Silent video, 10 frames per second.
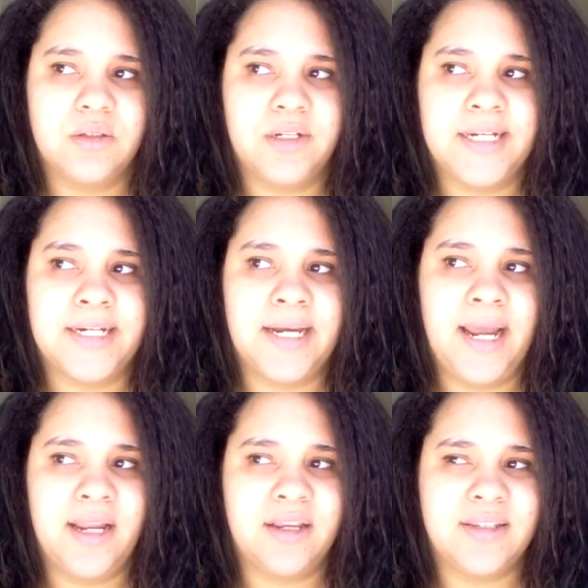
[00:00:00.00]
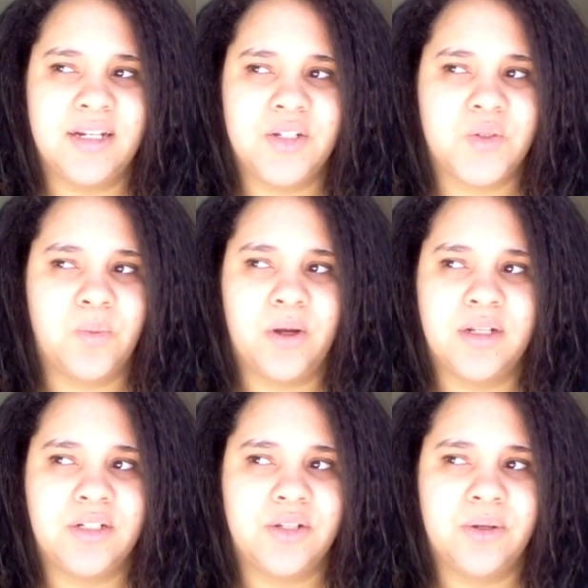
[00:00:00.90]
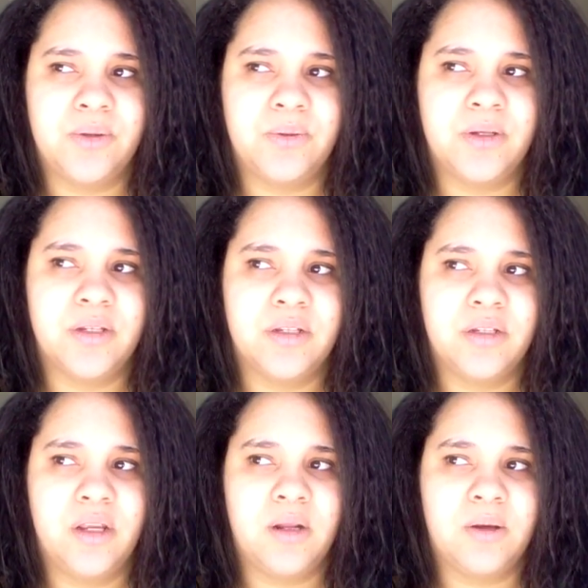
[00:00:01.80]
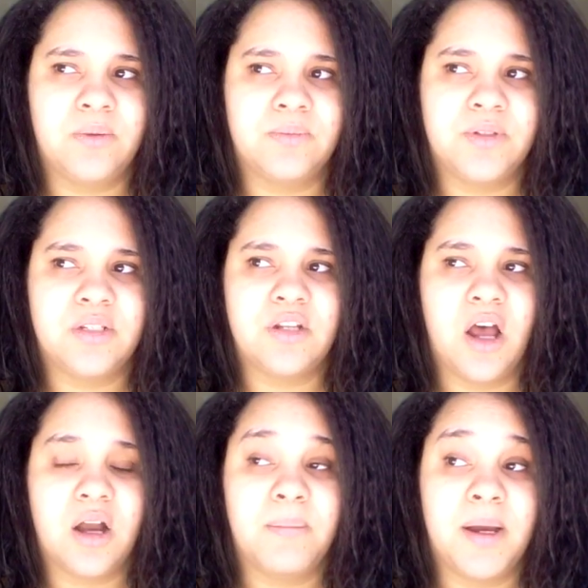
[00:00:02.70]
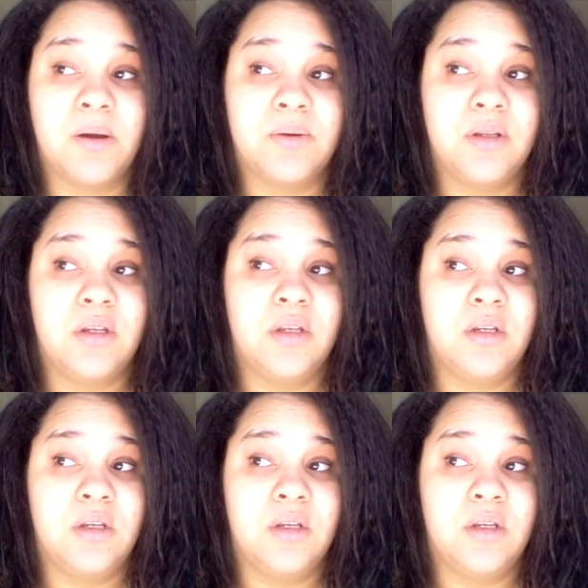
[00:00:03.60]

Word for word: So yeah, I guess I just wanted to, you know, just talk about